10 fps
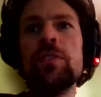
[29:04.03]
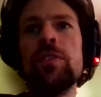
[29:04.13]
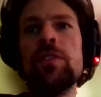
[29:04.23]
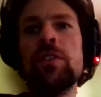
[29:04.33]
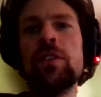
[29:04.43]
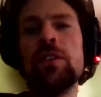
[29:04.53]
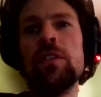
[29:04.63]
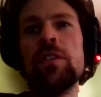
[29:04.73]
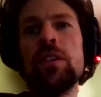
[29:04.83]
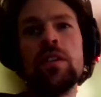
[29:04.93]
so
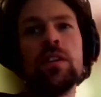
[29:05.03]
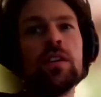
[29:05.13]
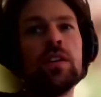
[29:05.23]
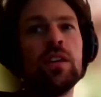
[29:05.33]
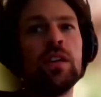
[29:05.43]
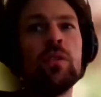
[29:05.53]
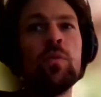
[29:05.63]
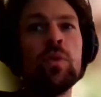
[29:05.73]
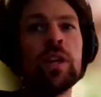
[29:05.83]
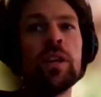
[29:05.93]

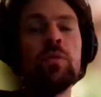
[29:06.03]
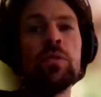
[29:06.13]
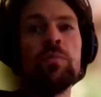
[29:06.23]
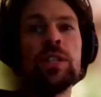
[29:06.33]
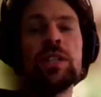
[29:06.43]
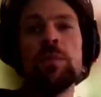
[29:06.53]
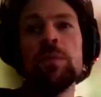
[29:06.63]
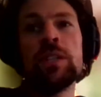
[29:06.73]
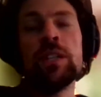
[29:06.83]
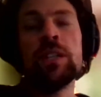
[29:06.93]
we would be
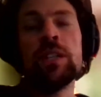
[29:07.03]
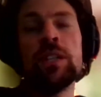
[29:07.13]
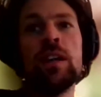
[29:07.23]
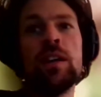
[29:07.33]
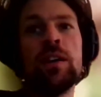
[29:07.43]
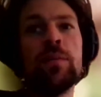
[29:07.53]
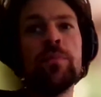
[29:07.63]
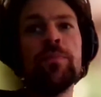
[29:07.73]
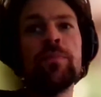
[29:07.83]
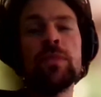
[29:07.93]
typically,
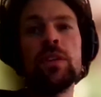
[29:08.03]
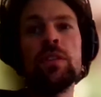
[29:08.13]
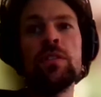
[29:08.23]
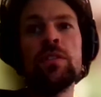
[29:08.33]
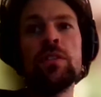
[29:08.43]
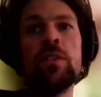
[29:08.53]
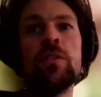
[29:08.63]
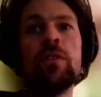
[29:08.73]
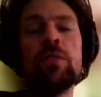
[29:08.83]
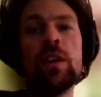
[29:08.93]
you know,
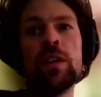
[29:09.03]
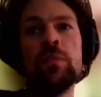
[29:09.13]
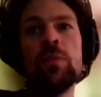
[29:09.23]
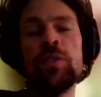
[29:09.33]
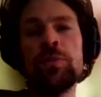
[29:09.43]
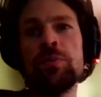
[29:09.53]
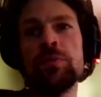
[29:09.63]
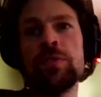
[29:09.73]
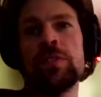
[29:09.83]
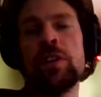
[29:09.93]
running multiple
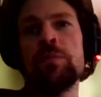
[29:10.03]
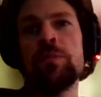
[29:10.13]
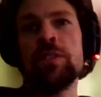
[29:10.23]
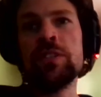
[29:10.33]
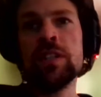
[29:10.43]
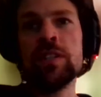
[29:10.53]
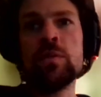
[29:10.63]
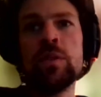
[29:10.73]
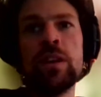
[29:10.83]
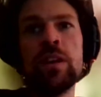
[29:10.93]
design projects
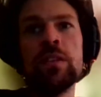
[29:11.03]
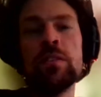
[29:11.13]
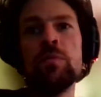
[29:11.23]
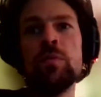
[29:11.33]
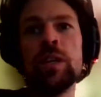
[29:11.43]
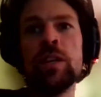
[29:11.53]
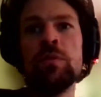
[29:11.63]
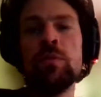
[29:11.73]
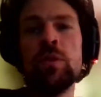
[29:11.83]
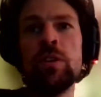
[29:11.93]
where either
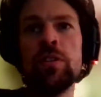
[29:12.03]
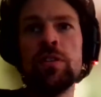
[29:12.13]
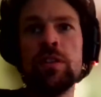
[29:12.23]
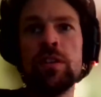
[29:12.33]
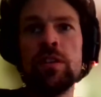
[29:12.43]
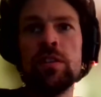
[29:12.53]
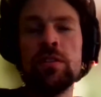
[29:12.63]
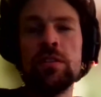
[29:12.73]
we were the